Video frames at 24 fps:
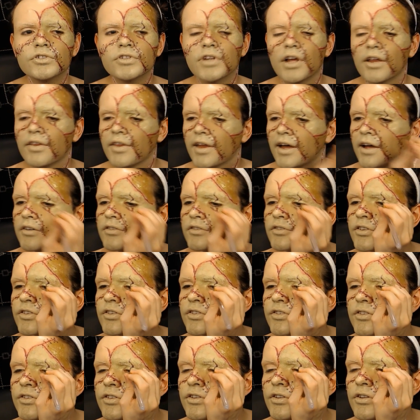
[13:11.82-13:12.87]
just like that,
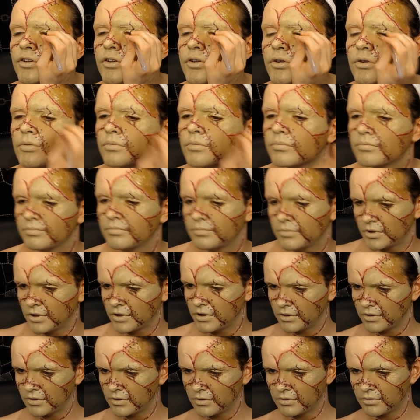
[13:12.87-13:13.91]
just to,
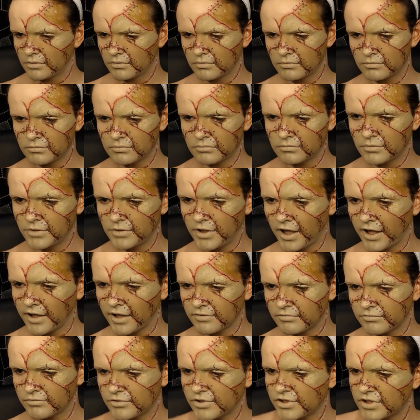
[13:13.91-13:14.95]

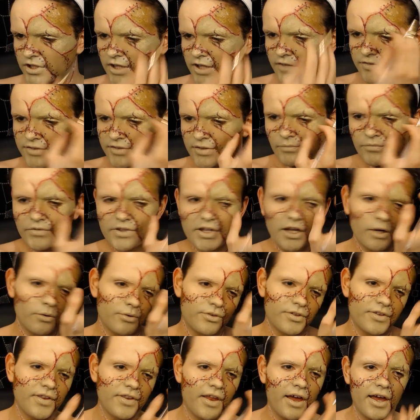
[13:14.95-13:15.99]
yeah, just to give something
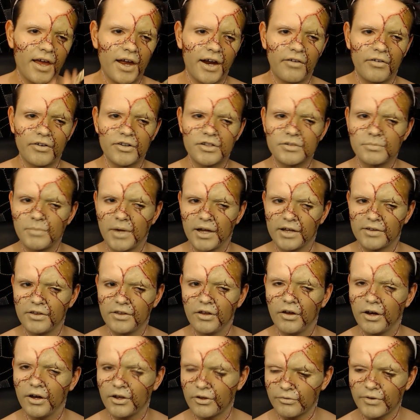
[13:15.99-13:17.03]
else in that area to make
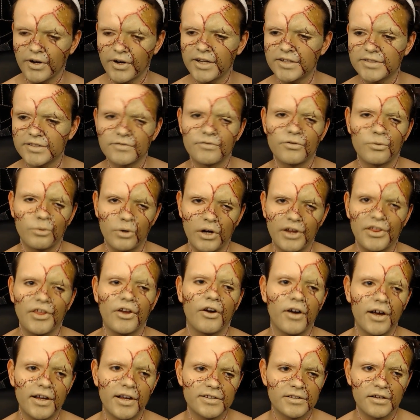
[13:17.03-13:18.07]
the eye, a reason for why
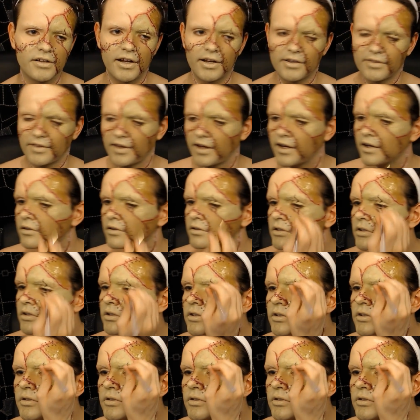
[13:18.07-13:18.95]
the eye is like that.